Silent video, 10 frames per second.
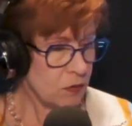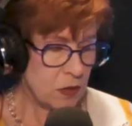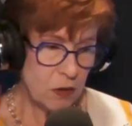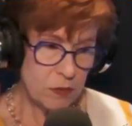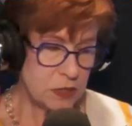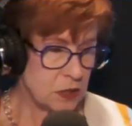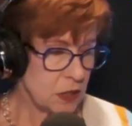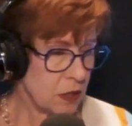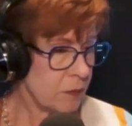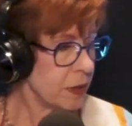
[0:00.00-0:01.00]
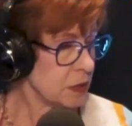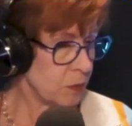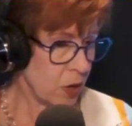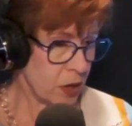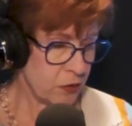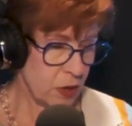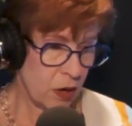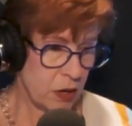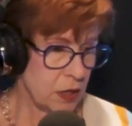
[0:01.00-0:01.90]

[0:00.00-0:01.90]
No, it's you know, but it's modern art.